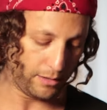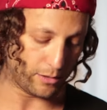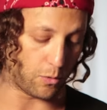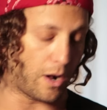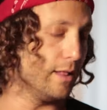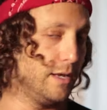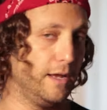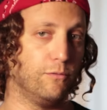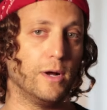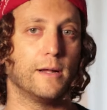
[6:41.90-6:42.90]
the quality
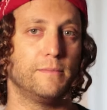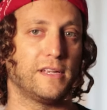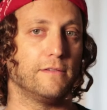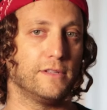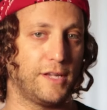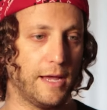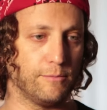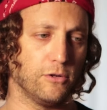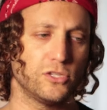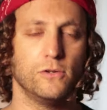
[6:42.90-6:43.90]
of what comes out of this
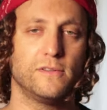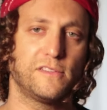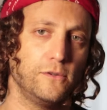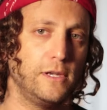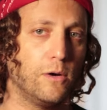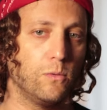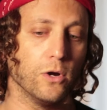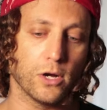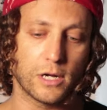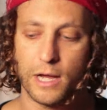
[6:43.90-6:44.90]
camera. I'll shoot studio
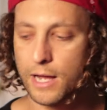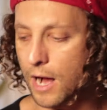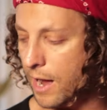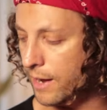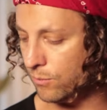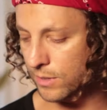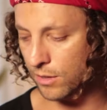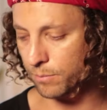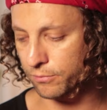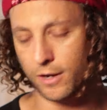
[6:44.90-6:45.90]
work, I
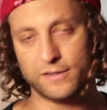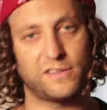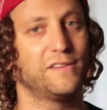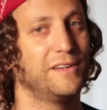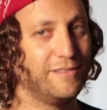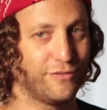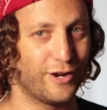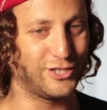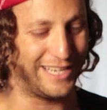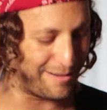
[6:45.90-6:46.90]
will process it in
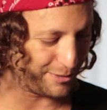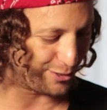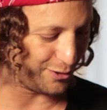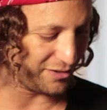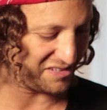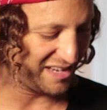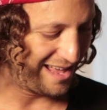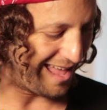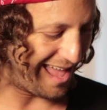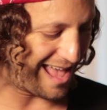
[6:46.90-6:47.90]
fresh chemicals,
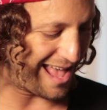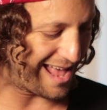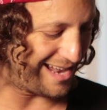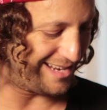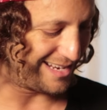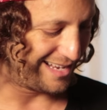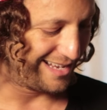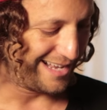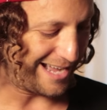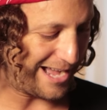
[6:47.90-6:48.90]
and
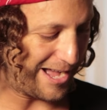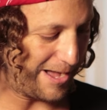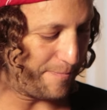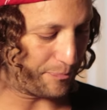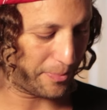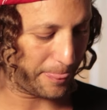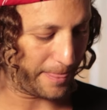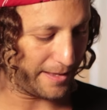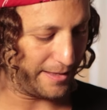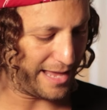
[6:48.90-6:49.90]

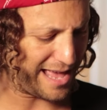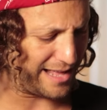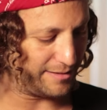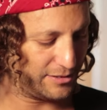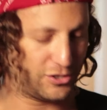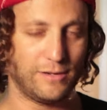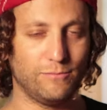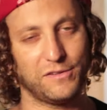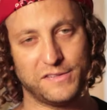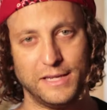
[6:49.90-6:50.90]
yeah,
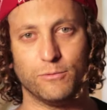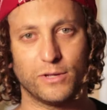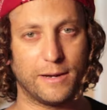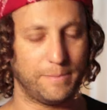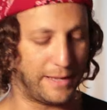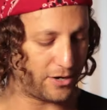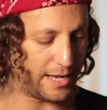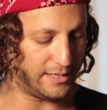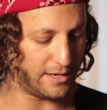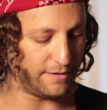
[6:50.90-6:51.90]
we'll see. We'll get a better
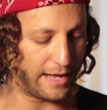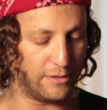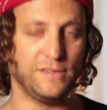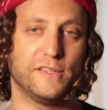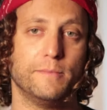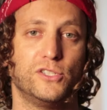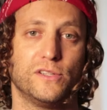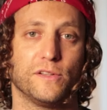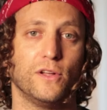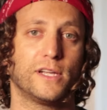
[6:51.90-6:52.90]
idea of how these
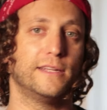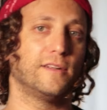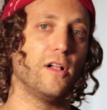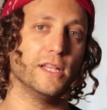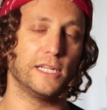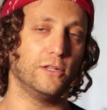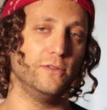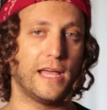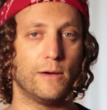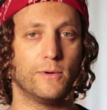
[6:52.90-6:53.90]
images look, and I'll
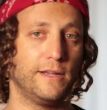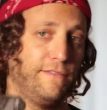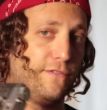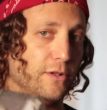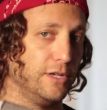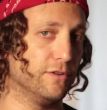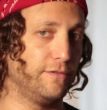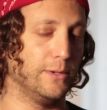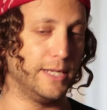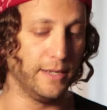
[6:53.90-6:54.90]
include that when I fully
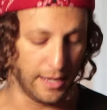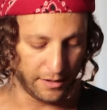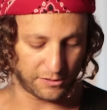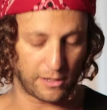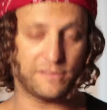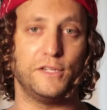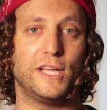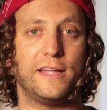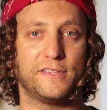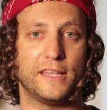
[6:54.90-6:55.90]
review it. So I'll see you
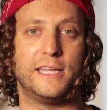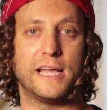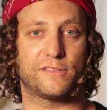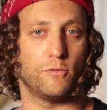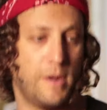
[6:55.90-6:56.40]
guys on the next